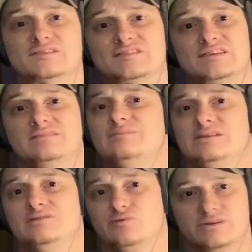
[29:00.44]
send
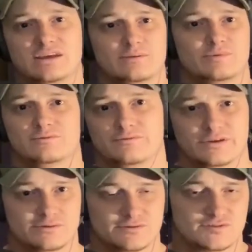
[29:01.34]
me your camping
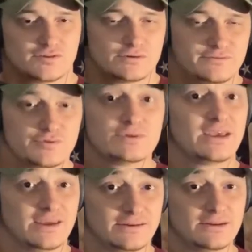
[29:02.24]
fails. So if you
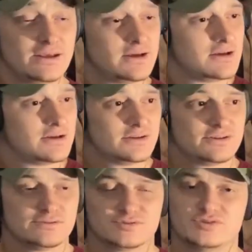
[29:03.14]
can,
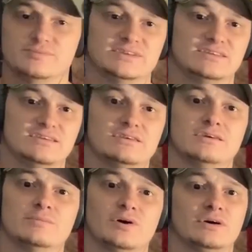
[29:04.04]
shoot me a
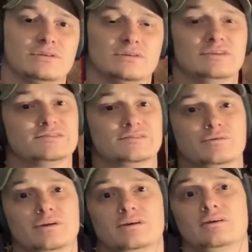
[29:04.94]
DM on
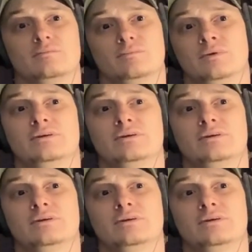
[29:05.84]
Instagram.